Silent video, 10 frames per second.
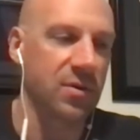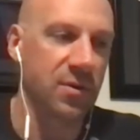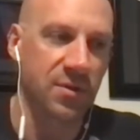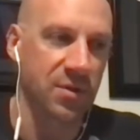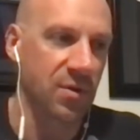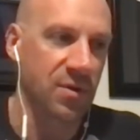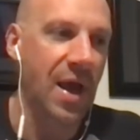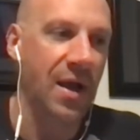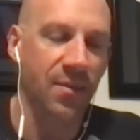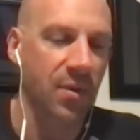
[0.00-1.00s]
Do you
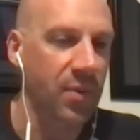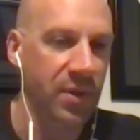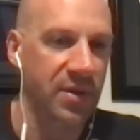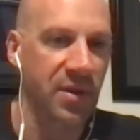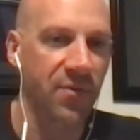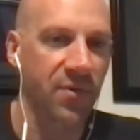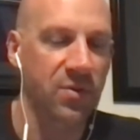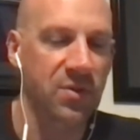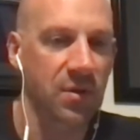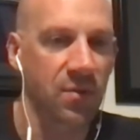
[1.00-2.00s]
attack them completely different?
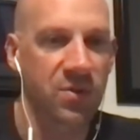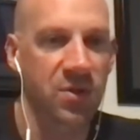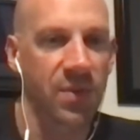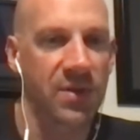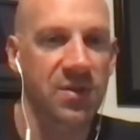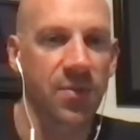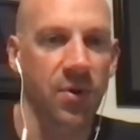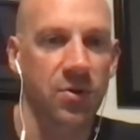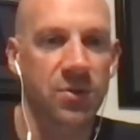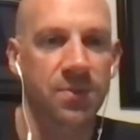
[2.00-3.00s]
What's your best
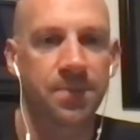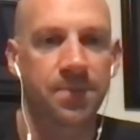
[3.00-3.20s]
approach?